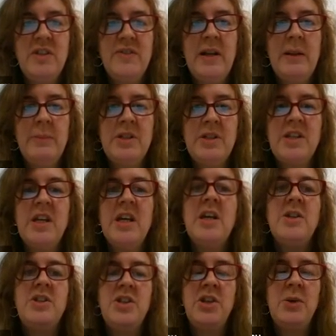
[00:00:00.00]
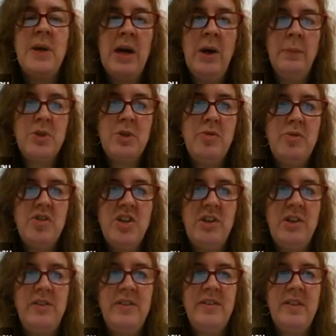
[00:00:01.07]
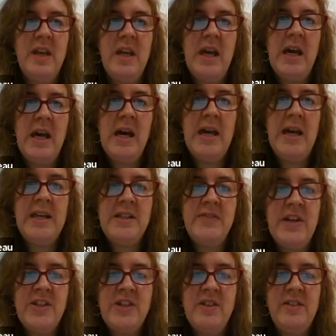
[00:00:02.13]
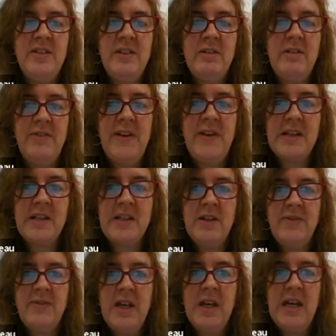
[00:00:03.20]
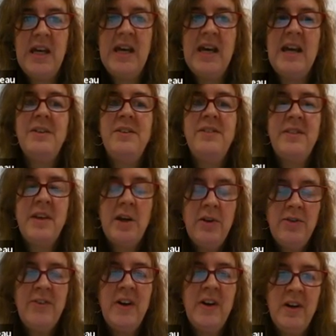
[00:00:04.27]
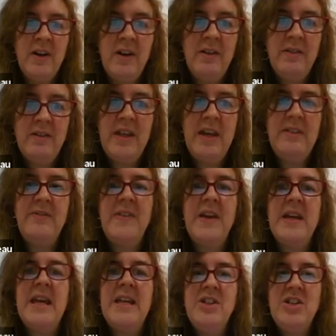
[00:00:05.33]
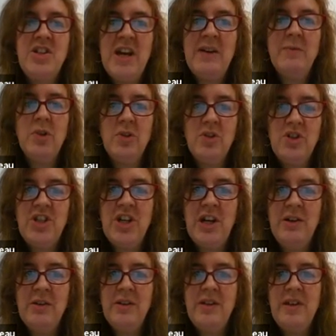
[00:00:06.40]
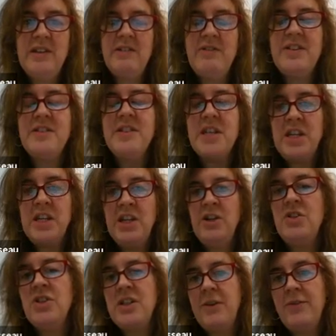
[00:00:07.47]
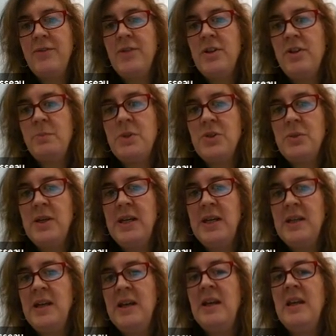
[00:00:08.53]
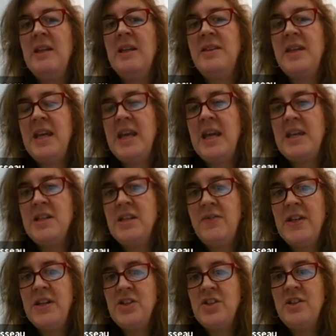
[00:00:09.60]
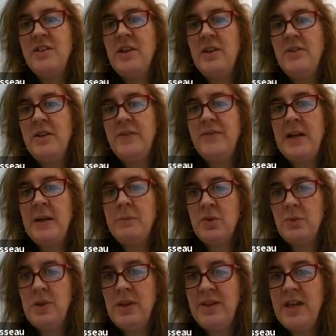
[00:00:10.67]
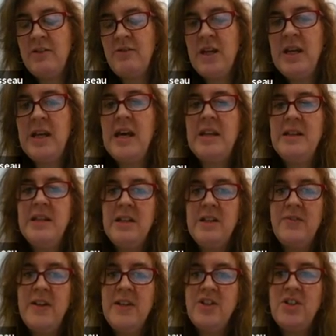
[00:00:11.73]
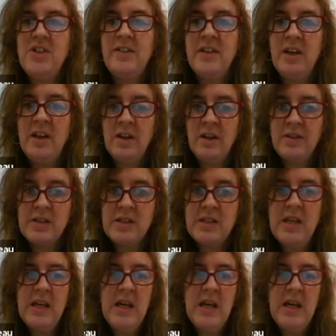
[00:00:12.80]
development do help to produce interventions that are effective. And so far, they've in general shown that there isn't a huge difference between the interventions that are developed with theory and the interventions that aren't.